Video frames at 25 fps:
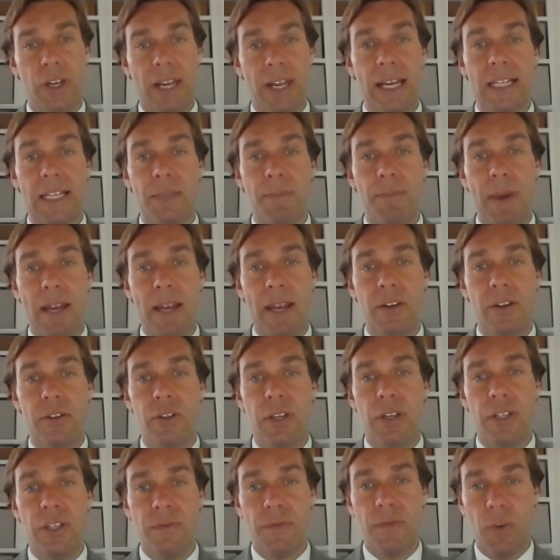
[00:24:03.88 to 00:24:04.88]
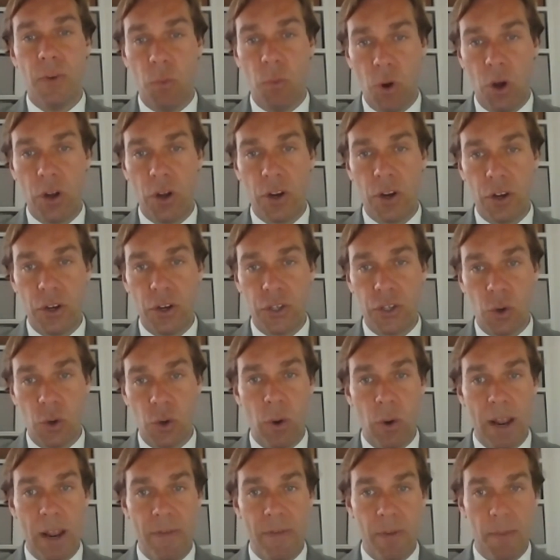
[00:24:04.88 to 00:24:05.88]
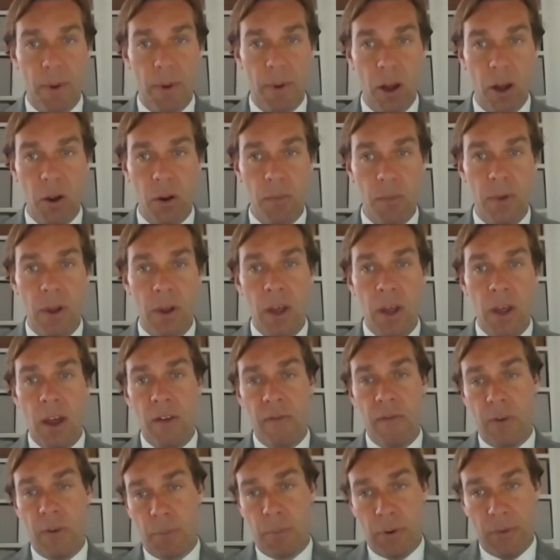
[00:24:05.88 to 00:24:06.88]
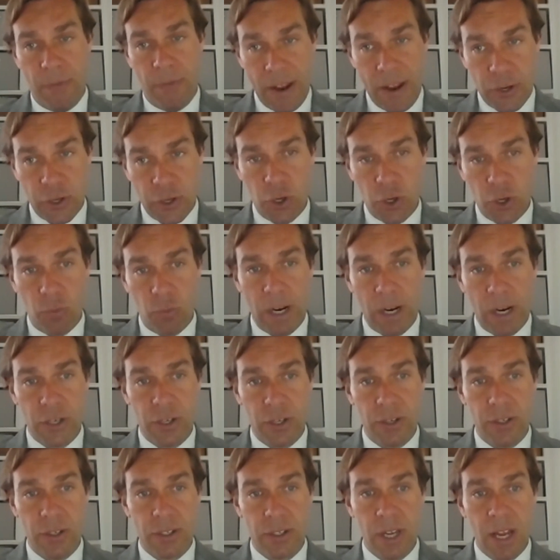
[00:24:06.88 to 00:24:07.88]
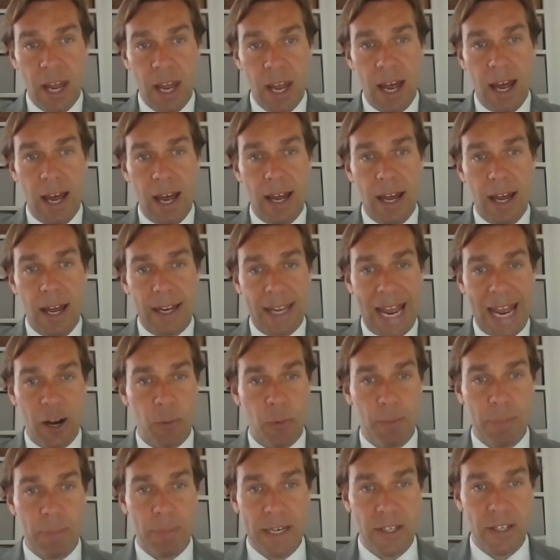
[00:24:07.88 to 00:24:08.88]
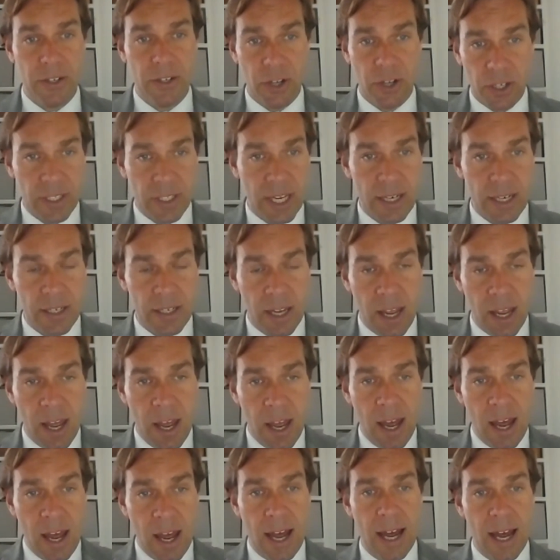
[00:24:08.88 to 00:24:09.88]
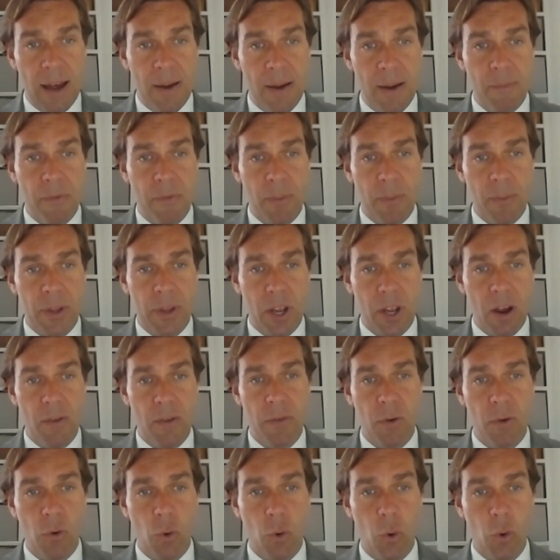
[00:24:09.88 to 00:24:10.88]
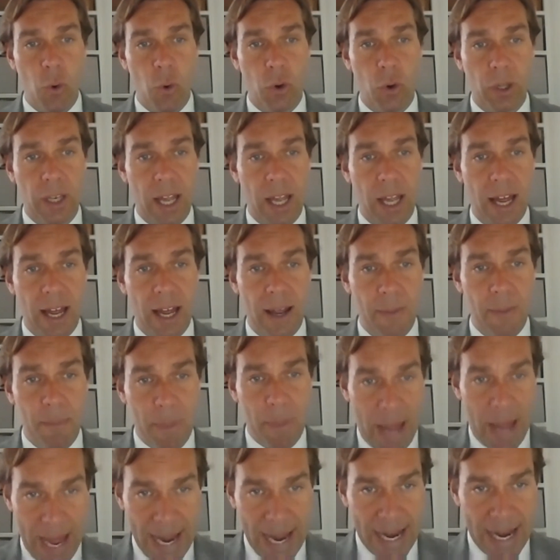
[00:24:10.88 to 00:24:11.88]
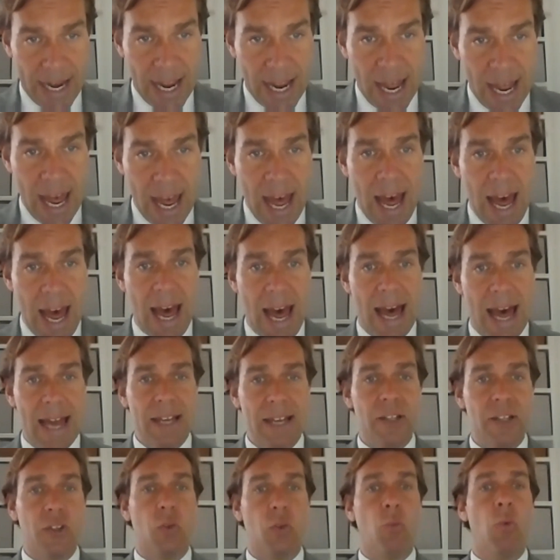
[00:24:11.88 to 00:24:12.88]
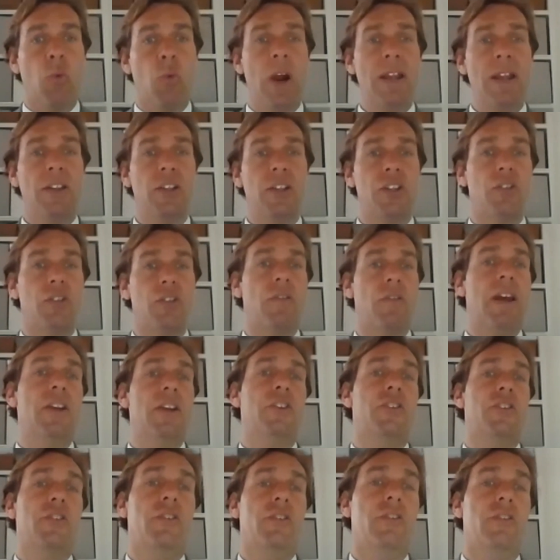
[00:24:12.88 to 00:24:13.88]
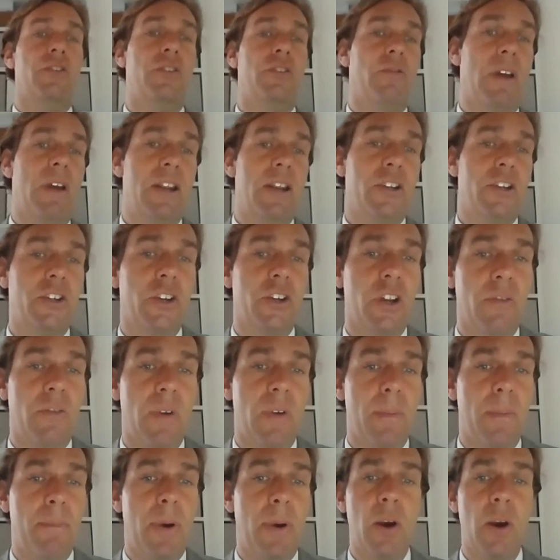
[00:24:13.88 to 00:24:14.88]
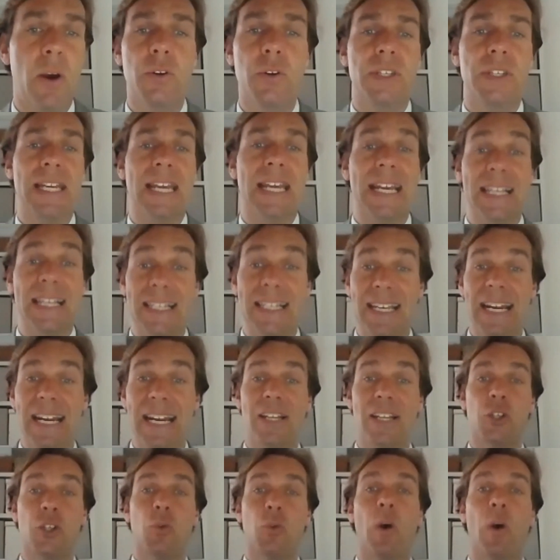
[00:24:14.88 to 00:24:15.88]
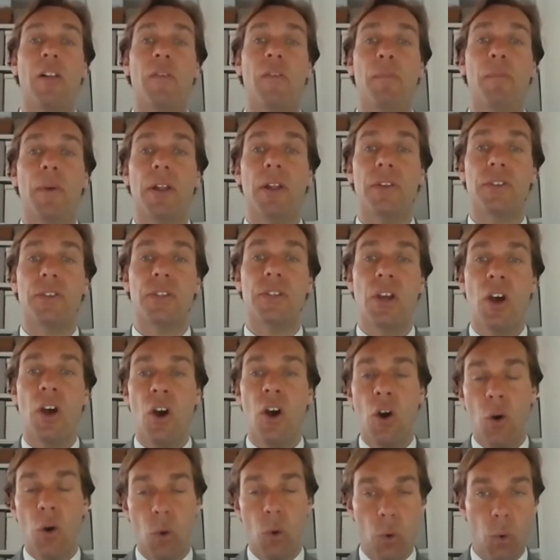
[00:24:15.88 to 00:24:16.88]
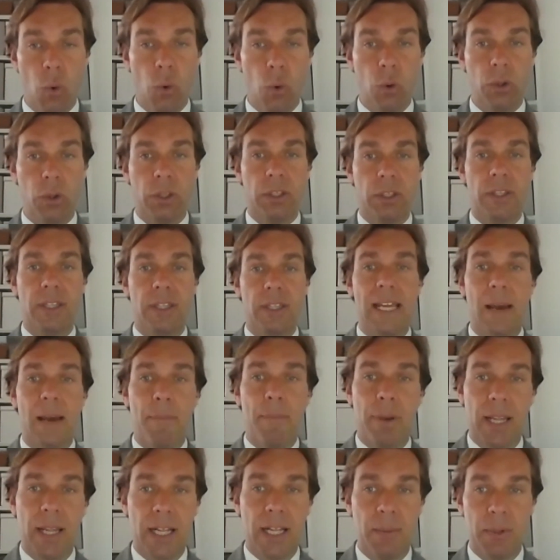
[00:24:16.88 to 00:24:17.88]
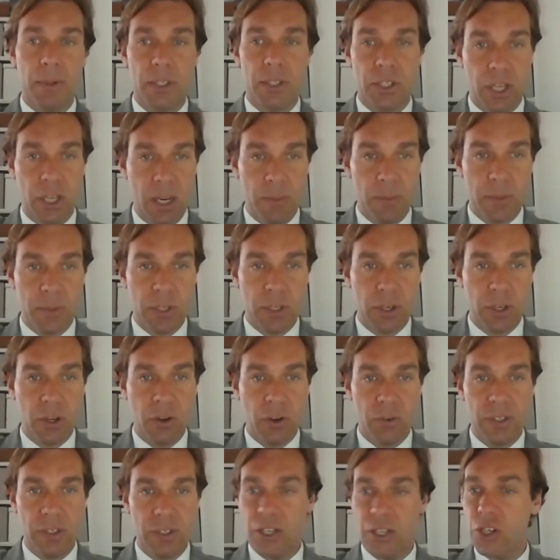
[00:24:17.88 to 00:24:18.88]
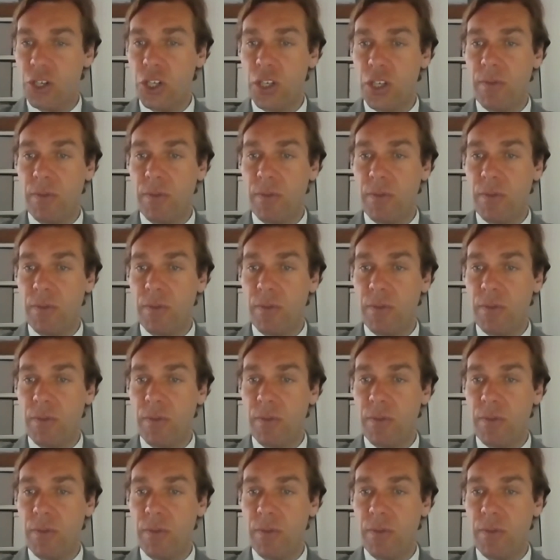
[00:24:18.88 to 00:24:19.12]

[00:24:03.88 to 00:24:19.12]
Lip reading: expenses for workers away from home for professional reasons cannot be deducted from the overall pay. And when the duration of a posting exceeds 12 months, all the applicable terms and conditions of